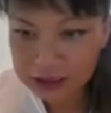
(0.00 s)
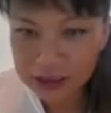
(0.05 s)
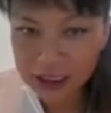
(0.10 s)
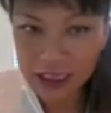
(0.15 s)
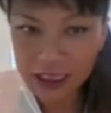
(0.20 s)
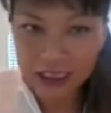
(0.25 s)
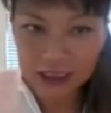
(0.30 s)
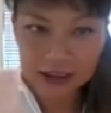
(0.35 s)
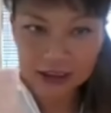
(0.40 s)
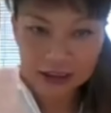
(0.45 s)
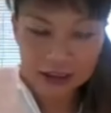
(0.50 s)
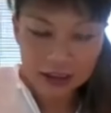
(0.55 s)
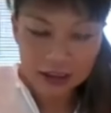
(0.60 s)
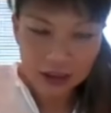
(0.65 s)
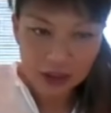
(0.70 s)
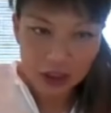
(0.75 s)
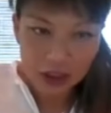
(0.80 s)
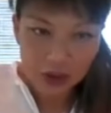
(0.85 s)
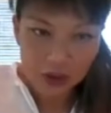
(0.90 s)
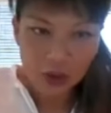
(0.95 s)
that
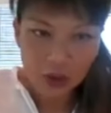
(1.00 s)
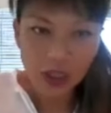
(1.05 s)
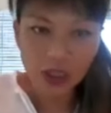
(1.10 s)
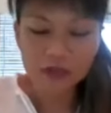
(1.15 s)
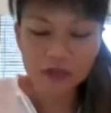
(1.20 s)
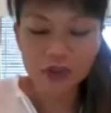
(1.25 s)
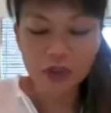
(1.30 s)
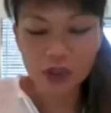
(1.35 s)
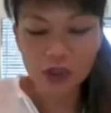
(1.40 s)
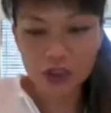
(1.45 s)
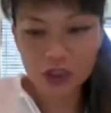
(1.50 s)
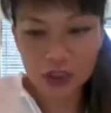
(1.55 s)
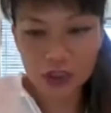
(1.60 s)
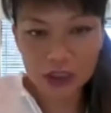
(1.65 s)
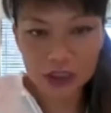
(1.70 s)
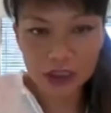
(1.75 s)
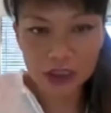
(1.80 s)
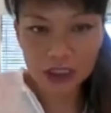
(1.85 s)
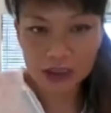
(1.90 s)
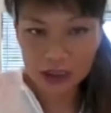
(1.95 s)
you have your
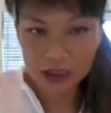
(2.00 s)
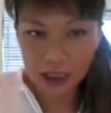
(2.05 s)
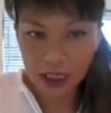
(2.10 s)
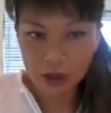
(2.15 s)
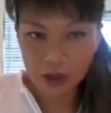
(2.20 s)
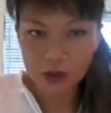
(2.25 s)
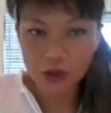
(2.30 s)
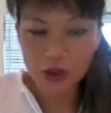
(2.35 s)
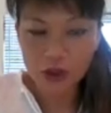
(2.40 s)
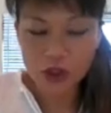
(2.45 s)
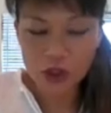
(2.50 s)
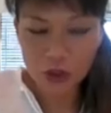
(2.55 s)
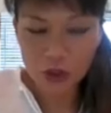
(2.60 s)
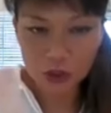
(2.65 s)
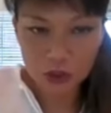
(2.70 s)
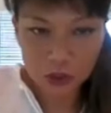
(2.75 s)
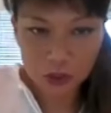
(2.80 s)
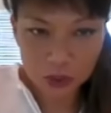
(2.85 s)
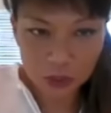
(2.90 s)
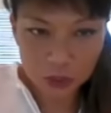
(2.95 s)
sun. That's how you
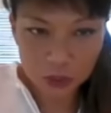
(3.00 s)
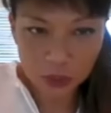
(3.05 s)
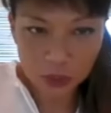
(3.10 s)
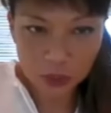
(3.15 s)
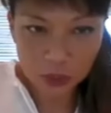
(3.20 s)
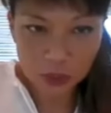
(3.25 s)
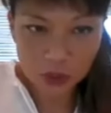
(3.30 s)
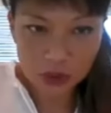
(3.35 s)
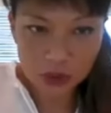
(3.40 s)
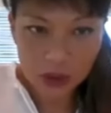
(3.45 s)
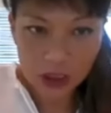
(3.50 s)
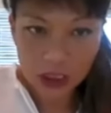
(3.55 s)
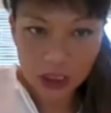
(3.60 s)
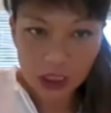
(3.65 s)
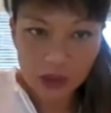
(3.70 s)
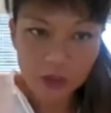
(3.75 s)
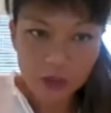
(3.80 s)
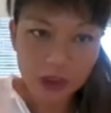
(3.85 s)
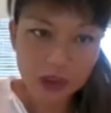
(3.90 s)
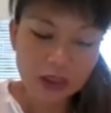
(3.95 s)
show to the world.
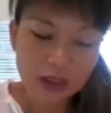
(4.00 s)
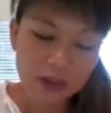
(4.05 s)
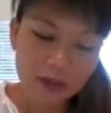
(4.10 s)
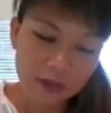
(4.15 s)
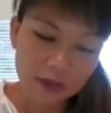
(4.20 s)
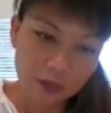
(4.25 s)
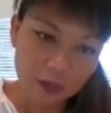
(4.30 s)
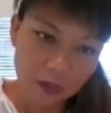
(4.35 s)
But